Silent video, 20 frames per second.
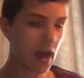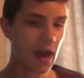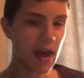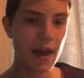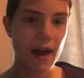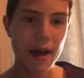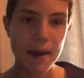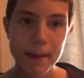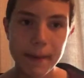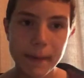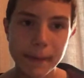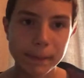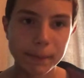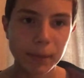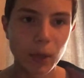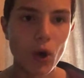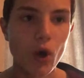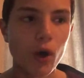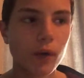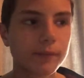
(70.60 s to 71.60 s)
Uh,
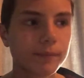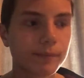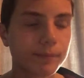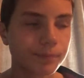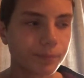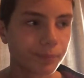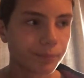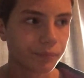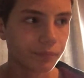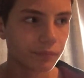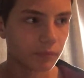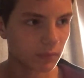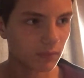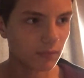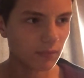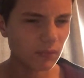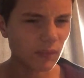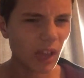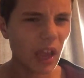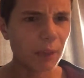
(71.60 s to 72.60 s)
but
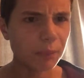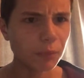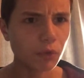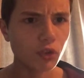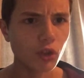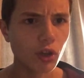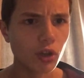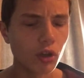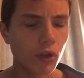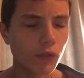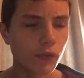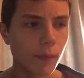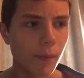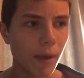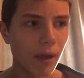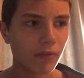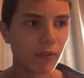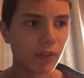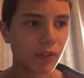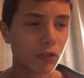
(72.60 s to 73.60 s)
I'm just going to go for
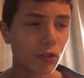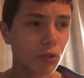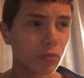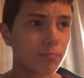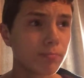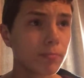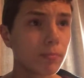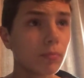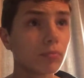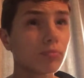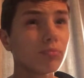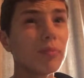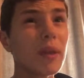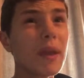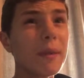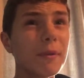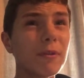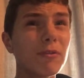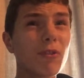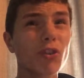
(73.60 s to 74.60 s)
Matt Riddle.
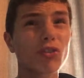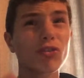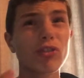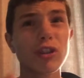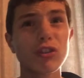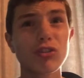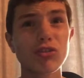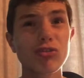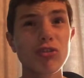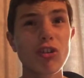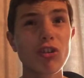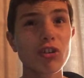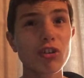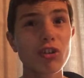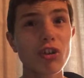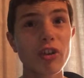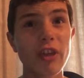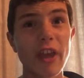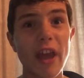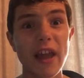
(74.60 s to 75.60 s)
Maybe Roderick Strong
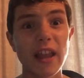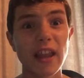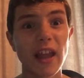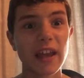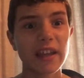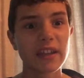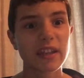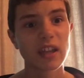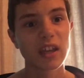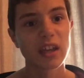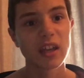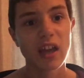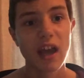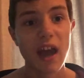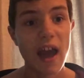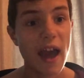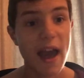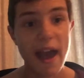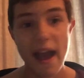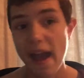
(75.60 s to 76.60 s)
could get like
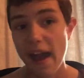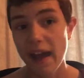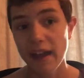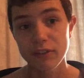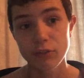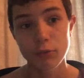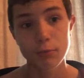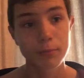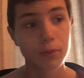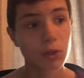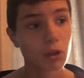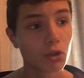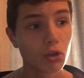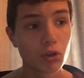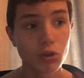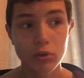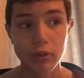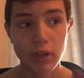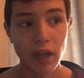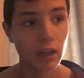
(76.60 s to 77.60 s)
Adam
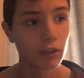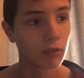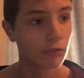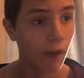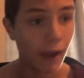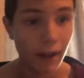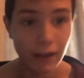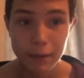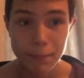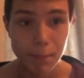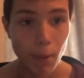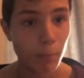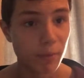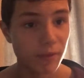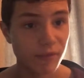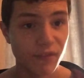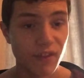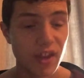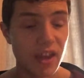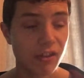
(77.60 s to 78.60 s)
Cole, Kyle Riley
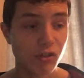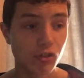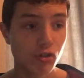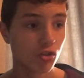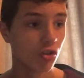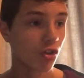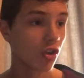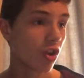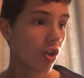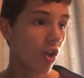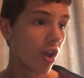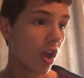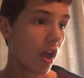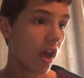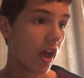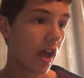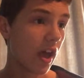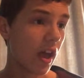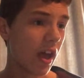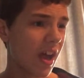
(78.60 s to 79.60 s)
Bobby Fish.
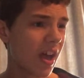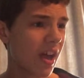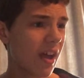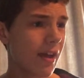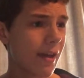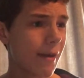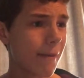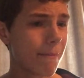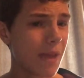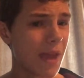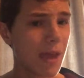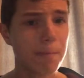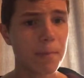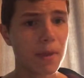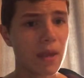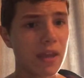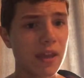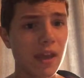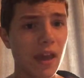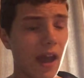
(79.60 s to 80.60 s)

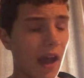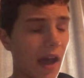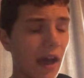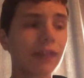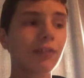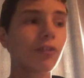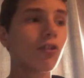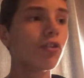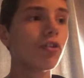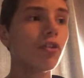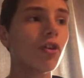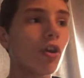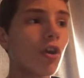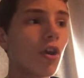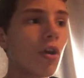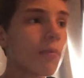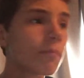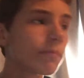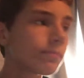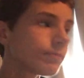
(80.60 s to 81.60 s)
Maybe. I don't
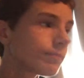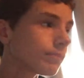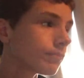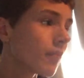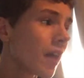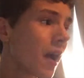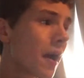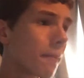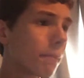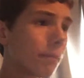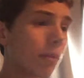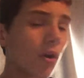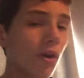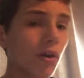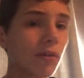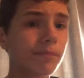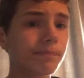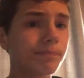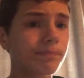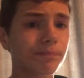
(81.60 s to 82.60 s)
know.
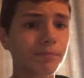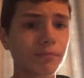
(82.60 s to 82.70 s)
But